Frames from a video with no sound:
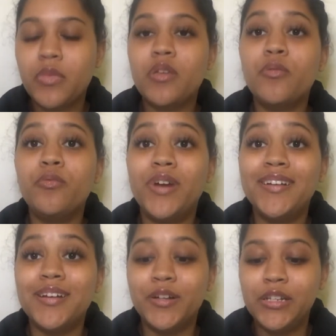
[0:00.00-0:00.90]
red
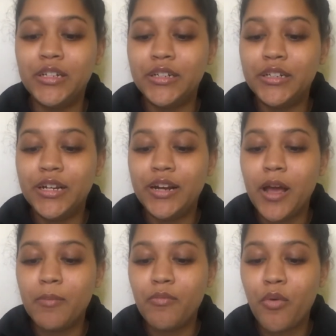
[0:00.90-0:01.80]
color, and I'm
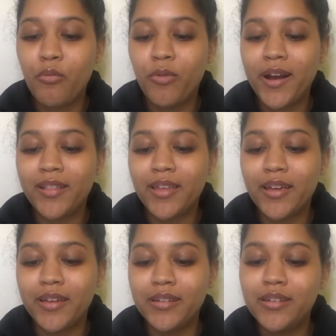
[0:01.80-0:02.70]
right at the
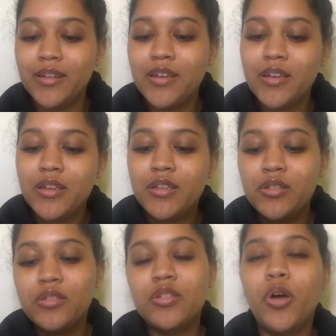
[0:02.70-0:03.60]
end.
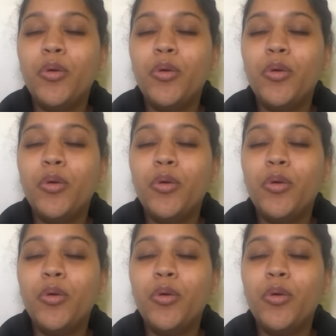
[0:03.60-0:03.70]
So